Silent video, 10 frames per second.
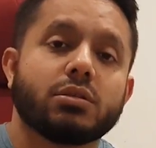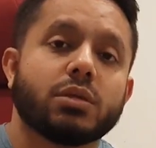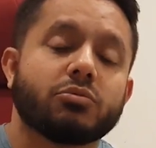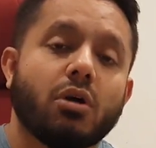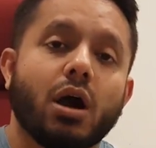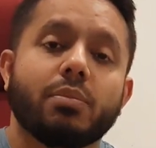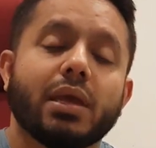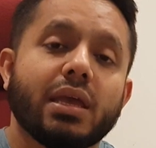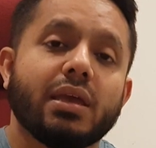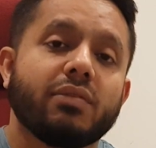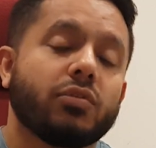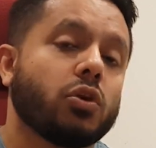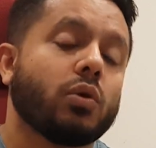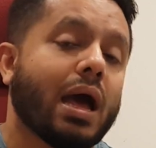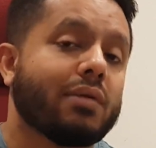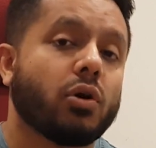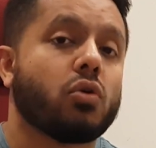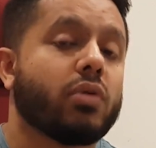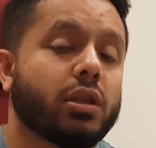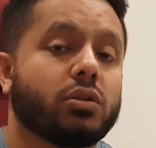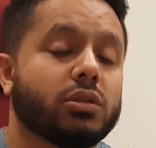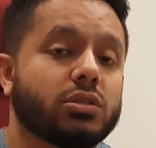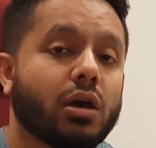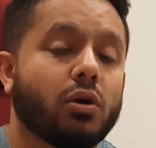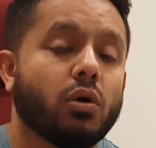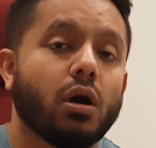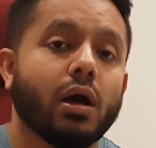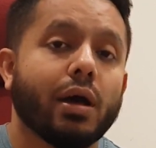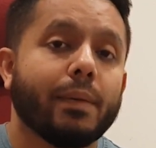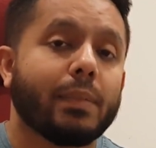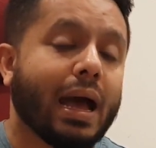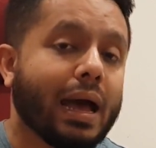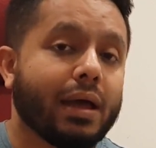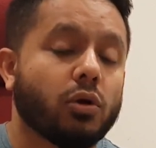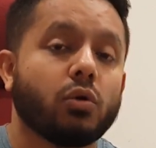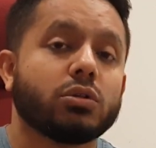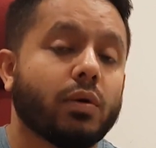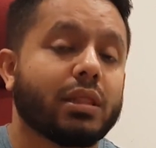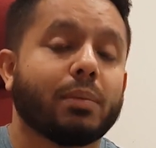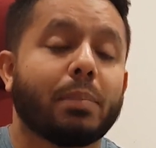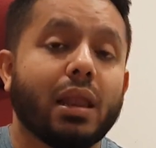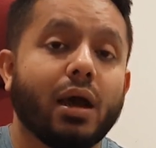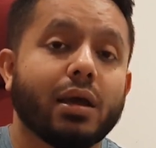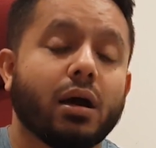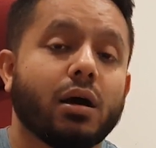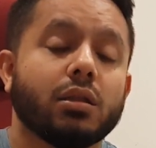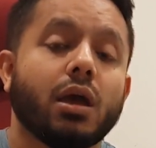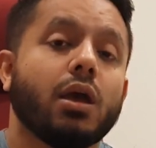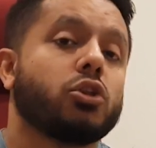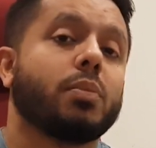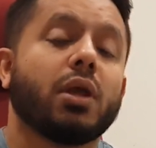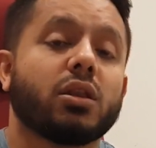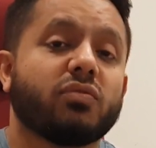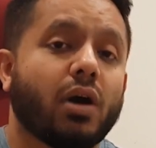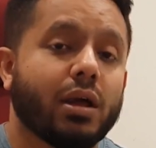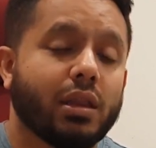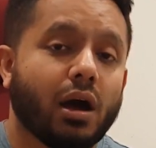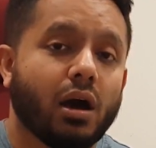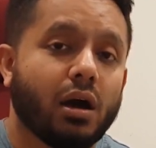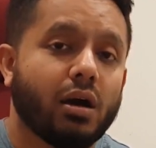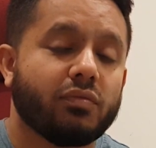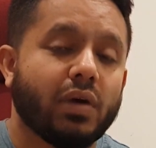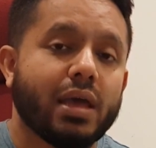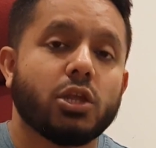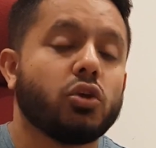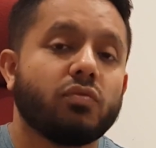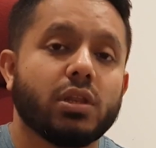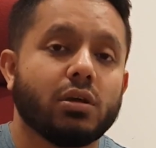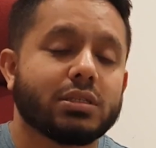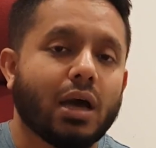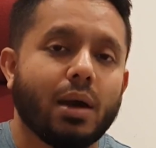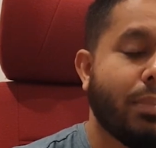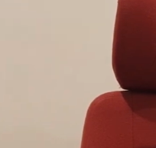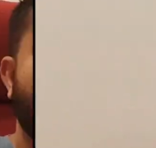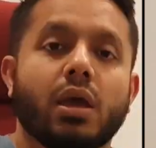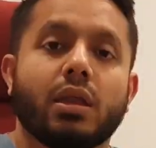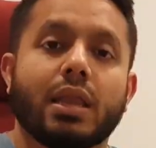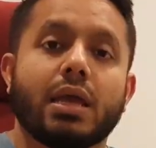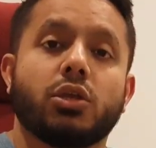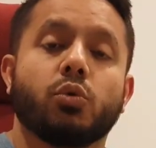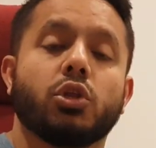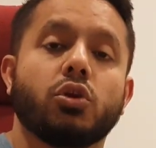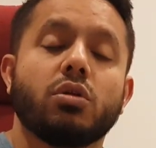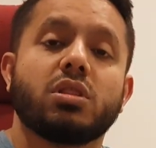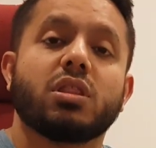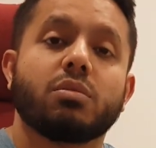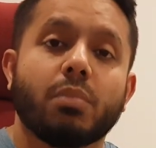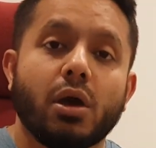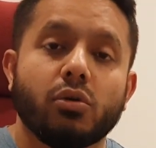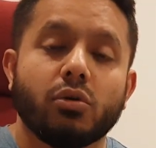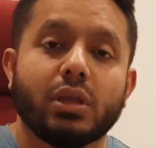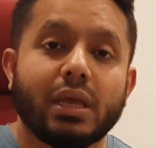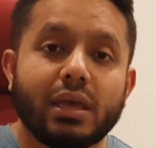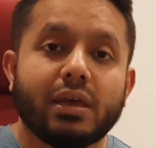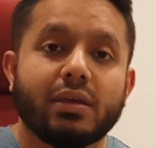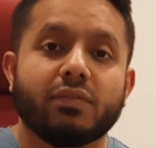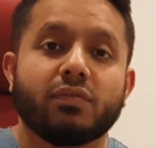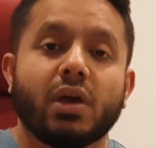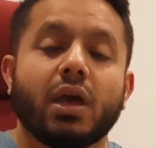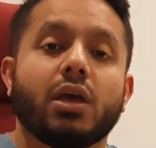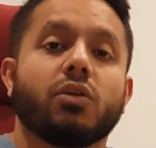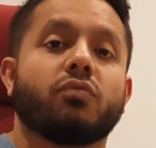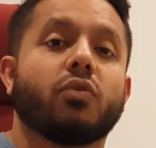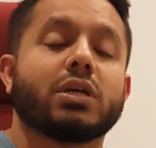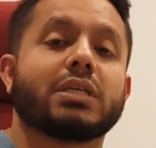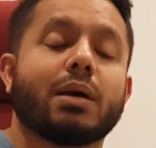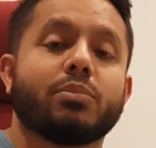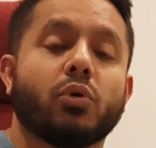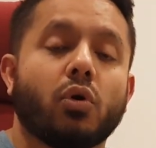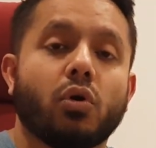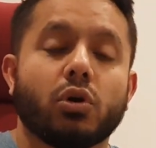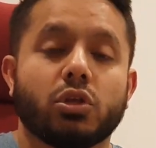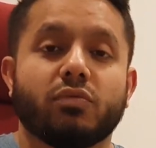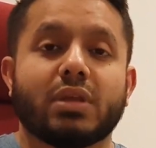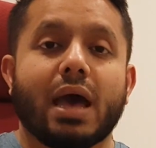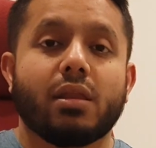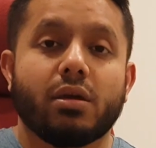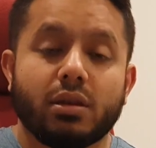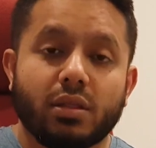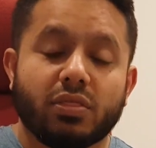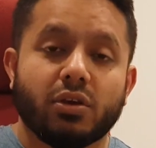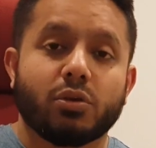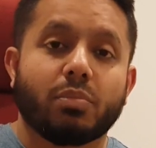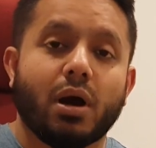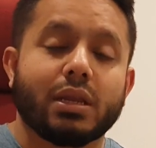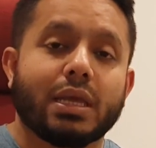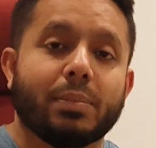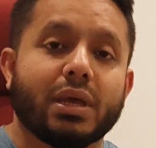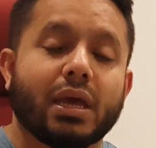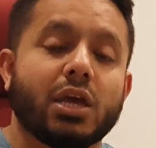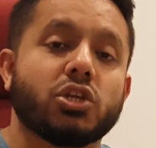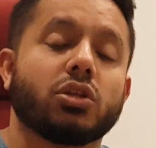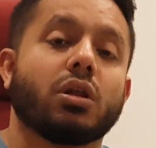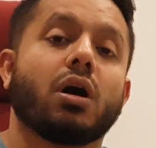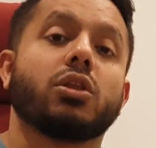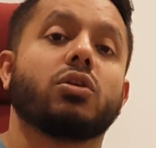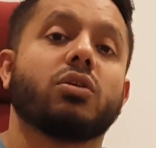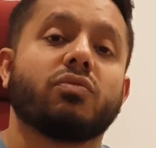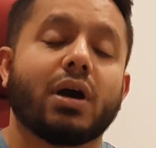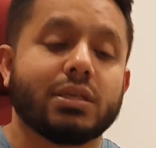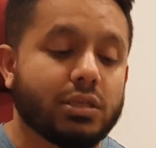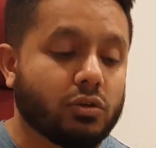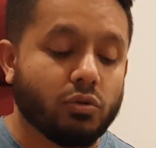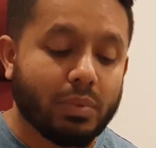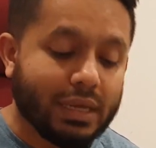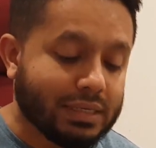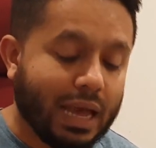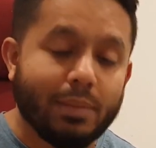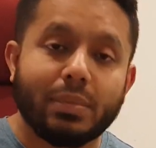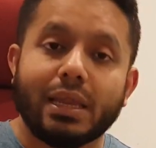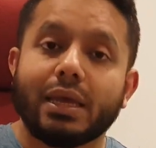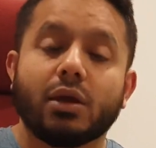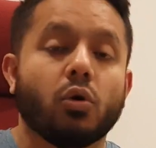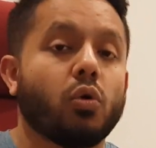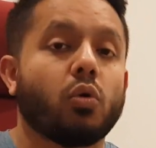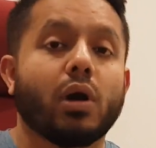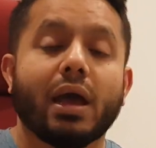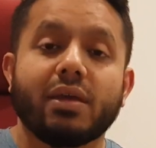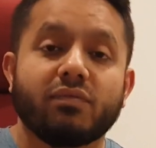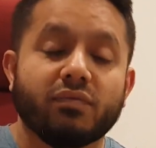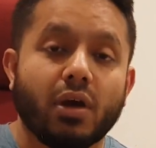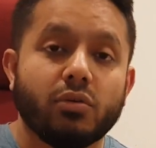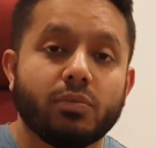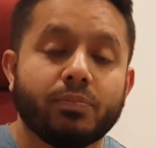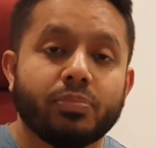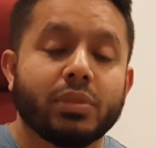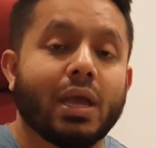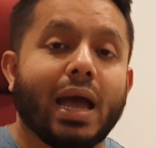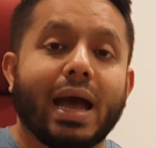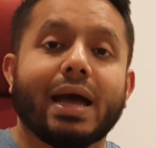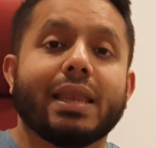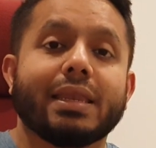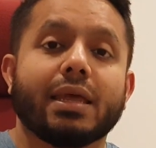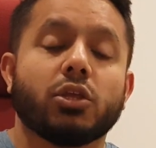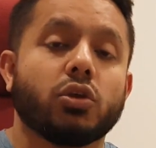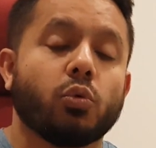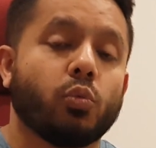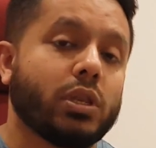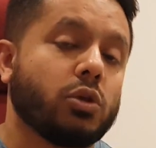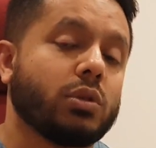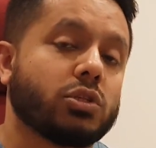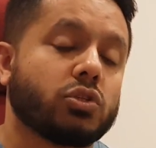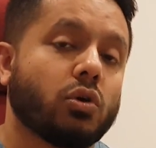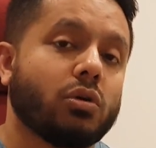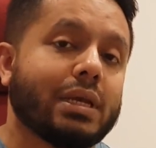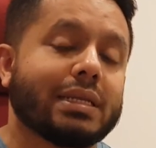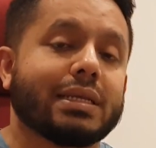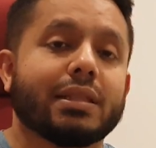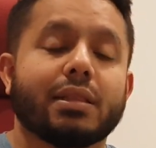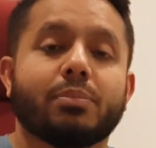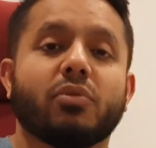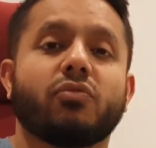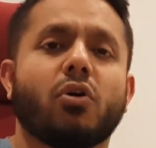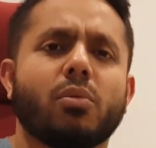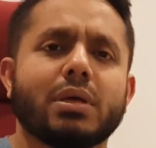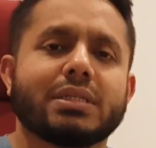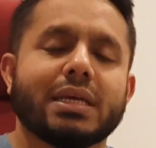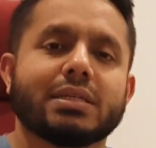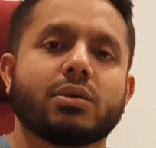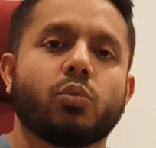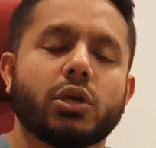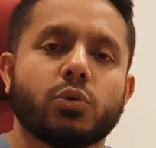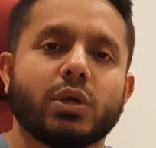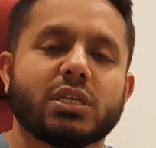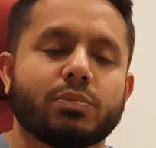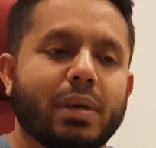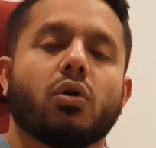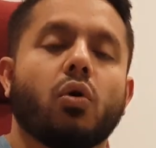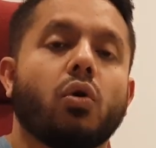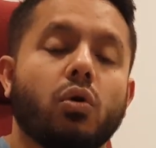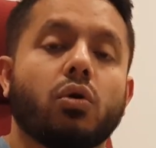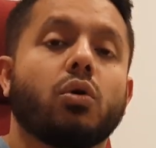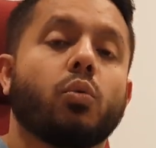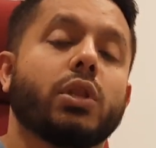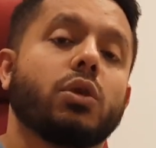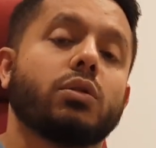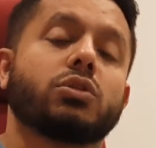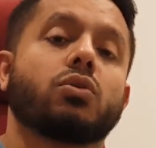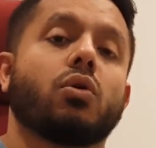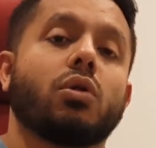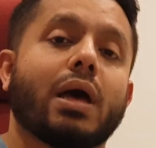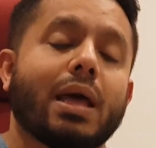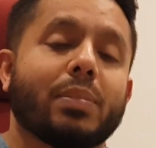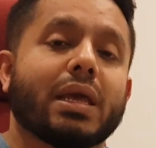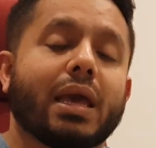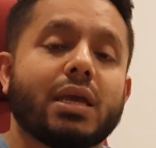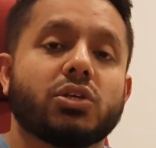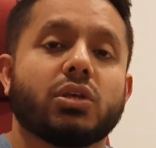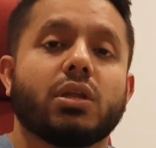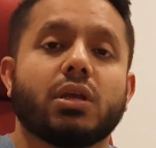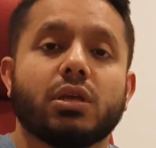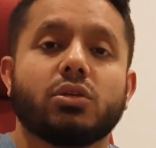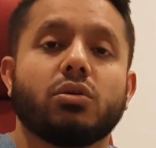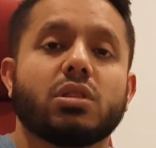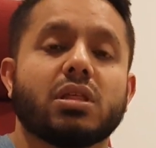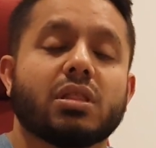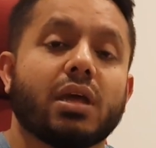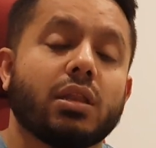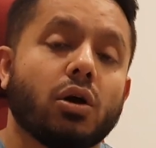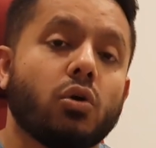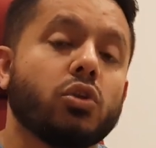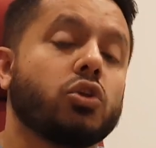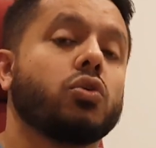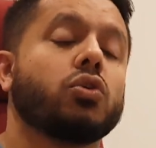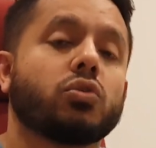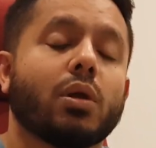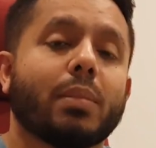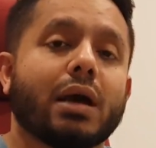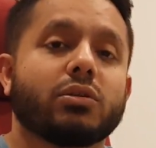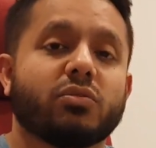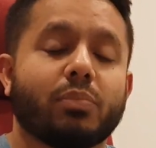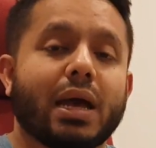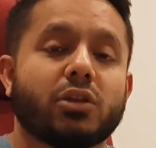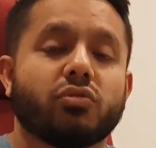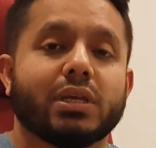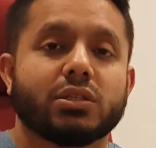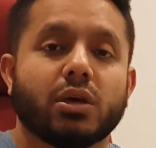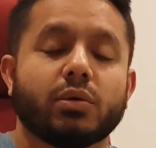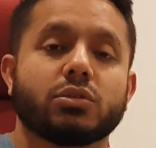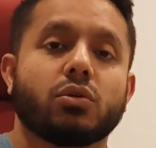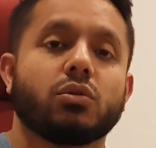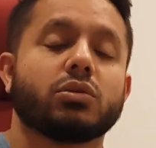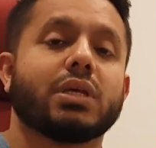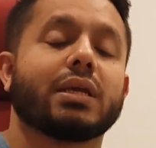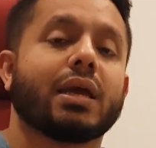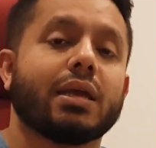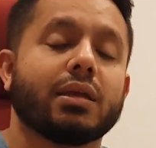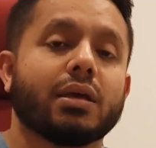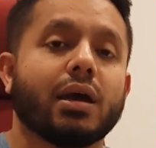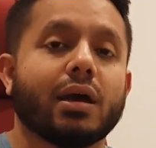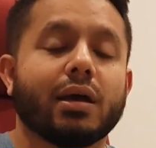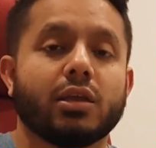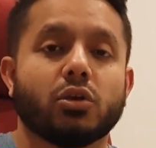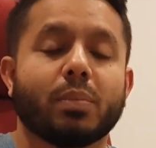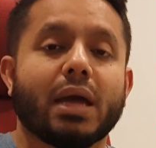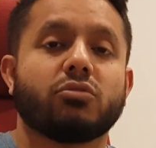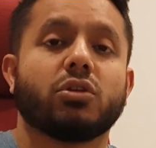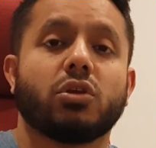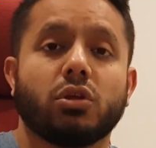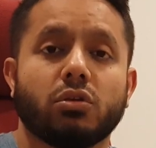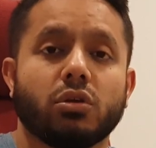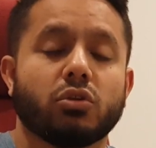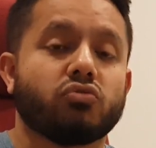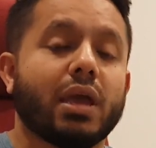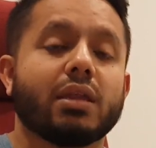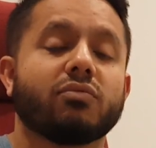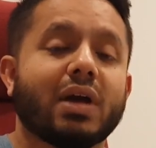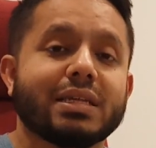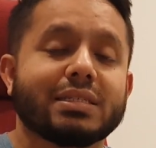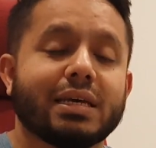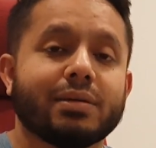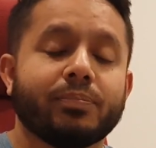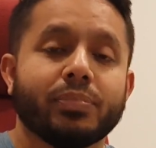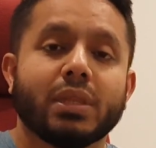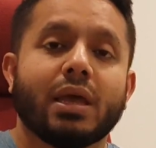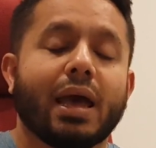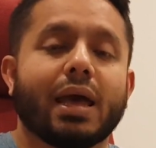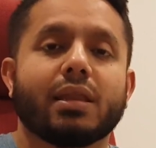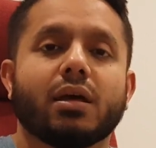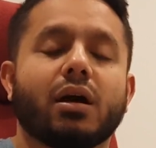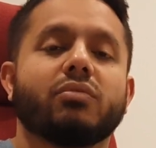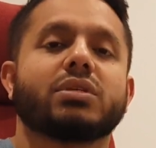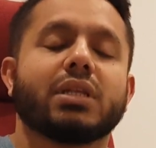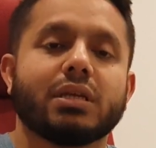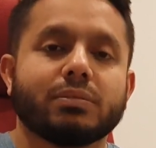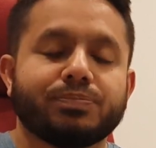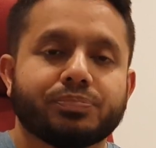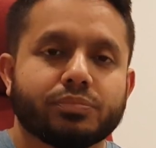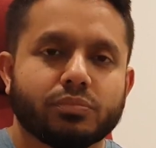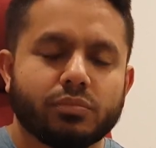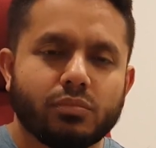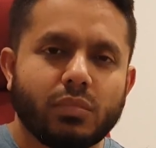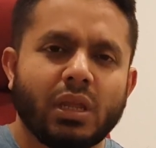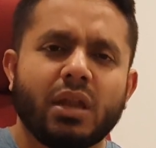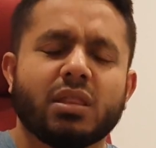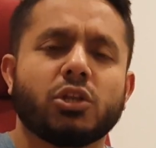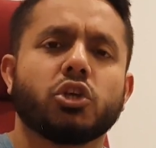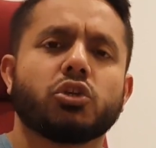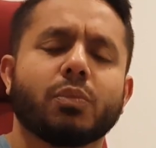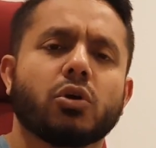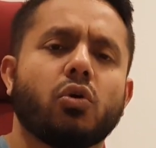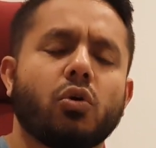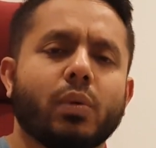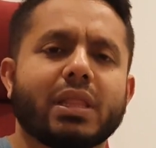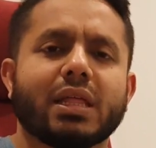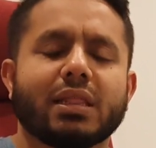subscribe if you haven't already done so, and also hit the bell icon to be notified of any new videos that I post. Now you would use this mode if, for example, you've downloaded a third-party application on your device. It could be a tablet or a phone, and when you install it, the performance isn't what you expect, or when you install an application, it uses an unusual amount of battery, so it's causing your battery to drain faster. And obviously it's a judgment call whether